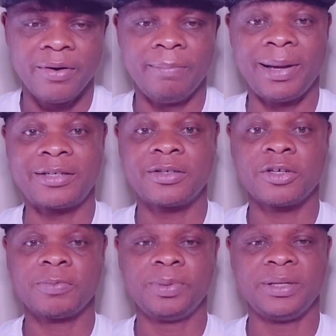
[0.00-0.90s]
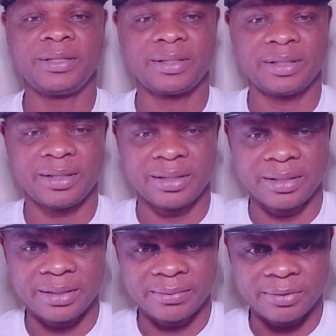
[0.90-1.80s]
When pastors speaks
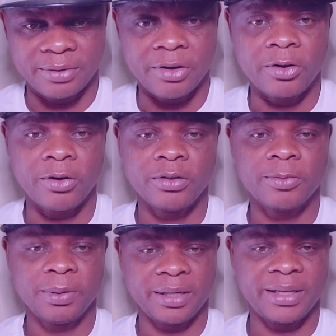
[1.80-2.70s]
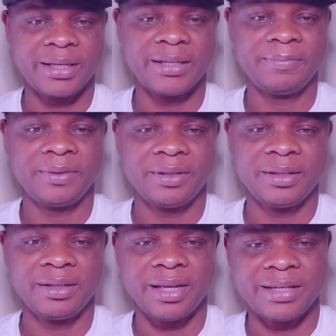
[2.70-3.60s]
or speak,
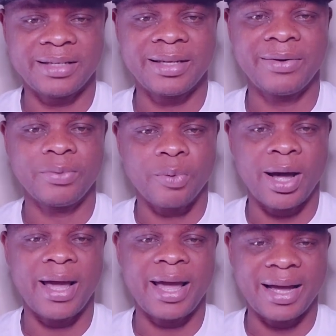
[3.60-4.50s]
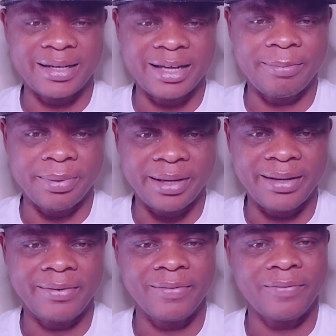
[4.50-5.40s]
they say, why are they
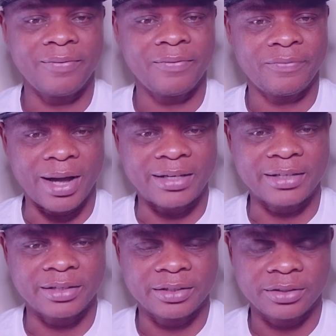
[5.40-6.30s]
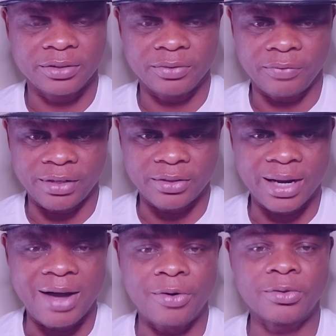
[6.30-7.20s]
being
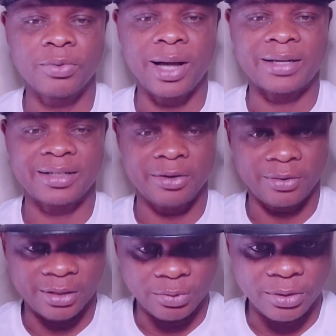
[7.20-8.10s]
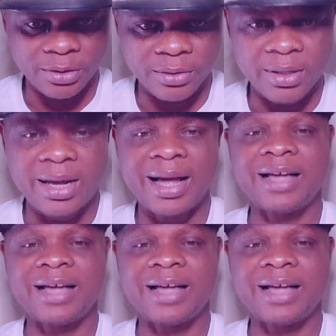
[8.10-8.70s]
factional? I want to ask a honest question.